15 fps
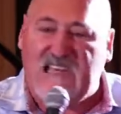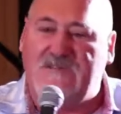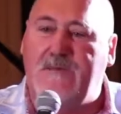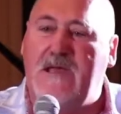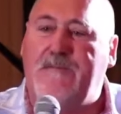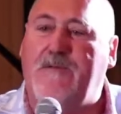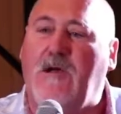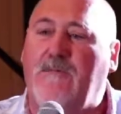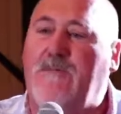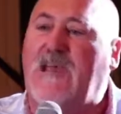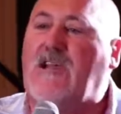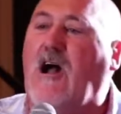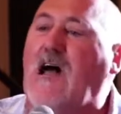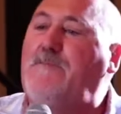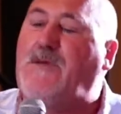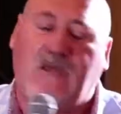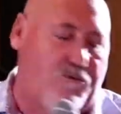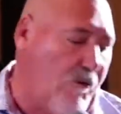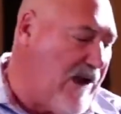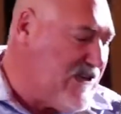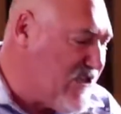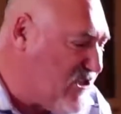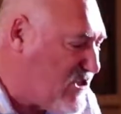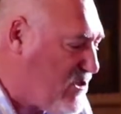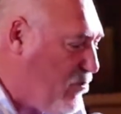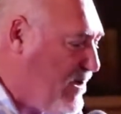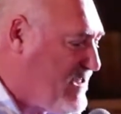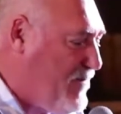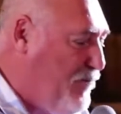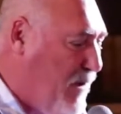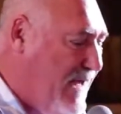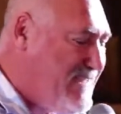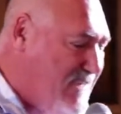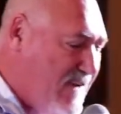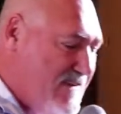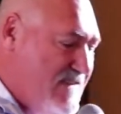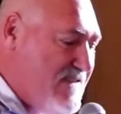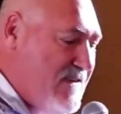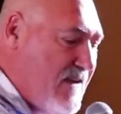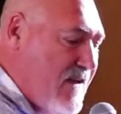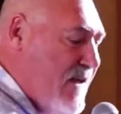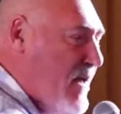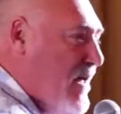says, may, may God be gracious to us and bless us,